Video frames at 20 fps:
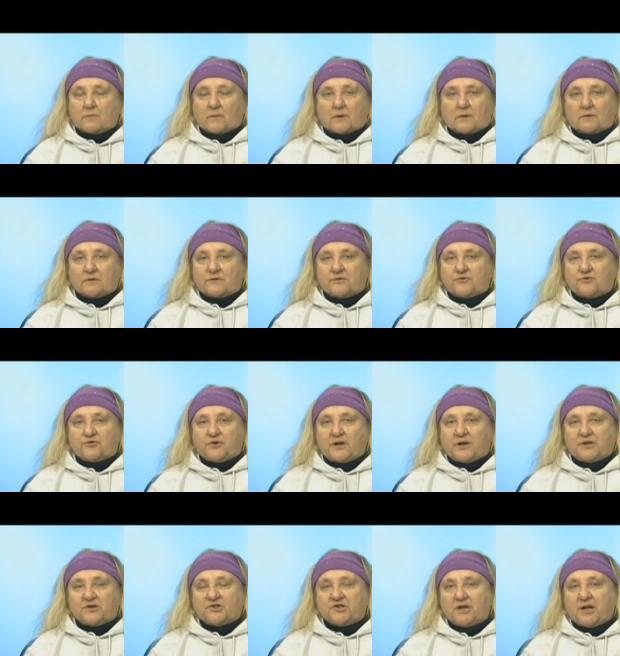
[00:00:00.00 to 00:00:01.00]

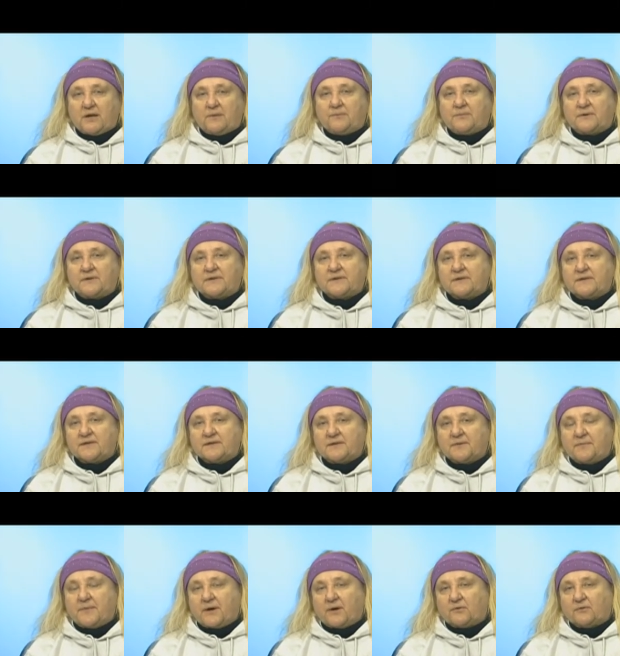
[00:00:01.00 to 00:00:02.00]
strange helplessness
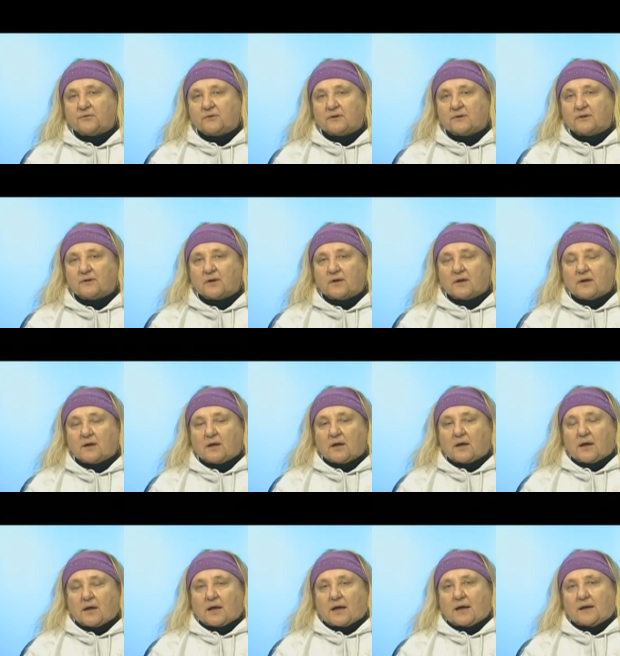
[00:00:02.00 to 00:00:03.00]
about it,
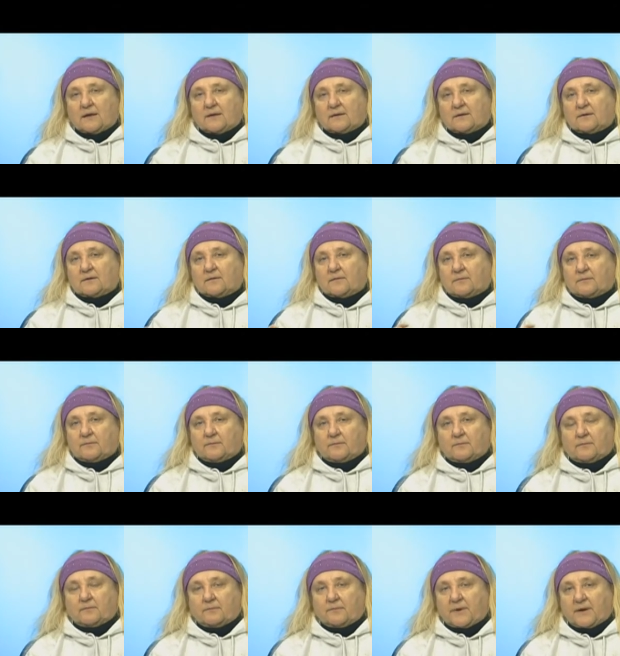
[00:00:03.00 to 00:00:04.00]
and
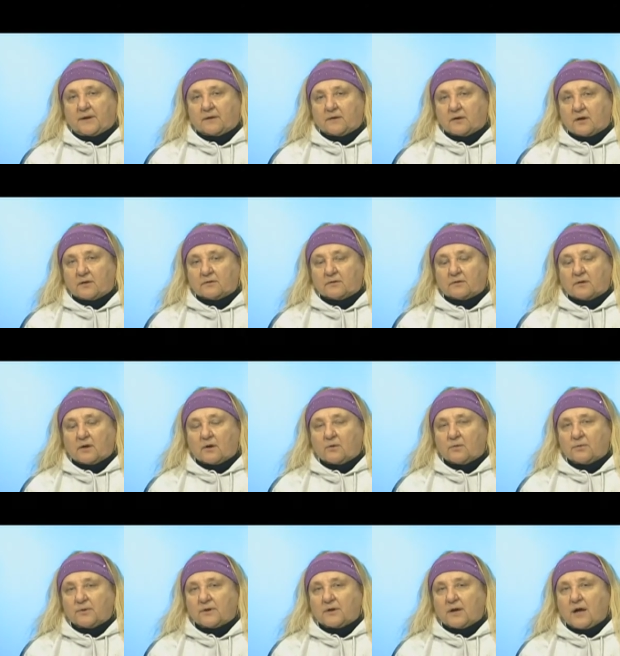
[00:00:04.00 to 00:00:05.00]
by not
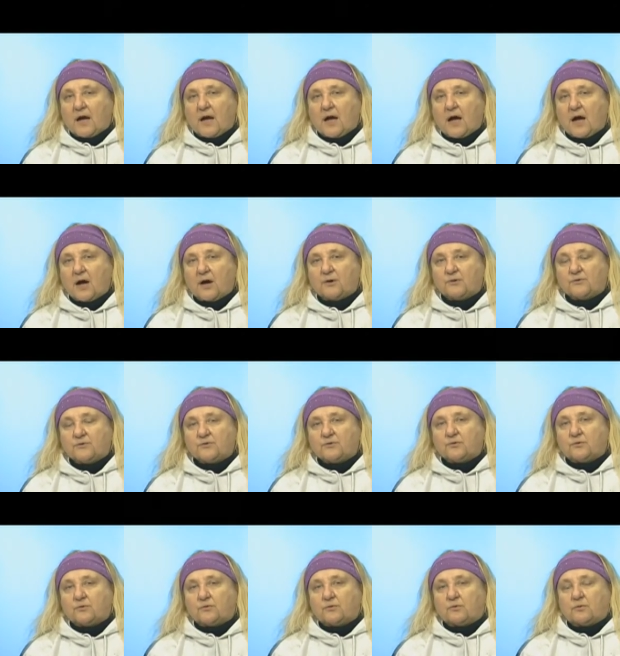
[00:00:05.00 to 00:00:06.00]
knowing how
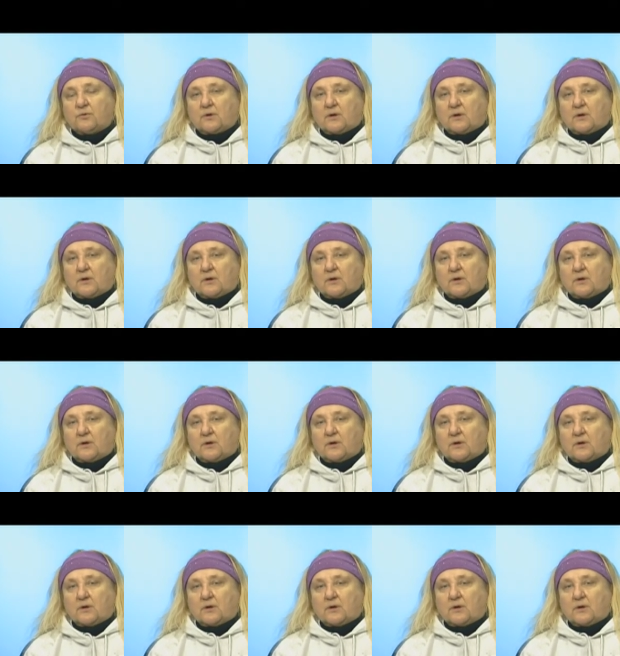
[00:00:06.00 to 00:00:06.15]
to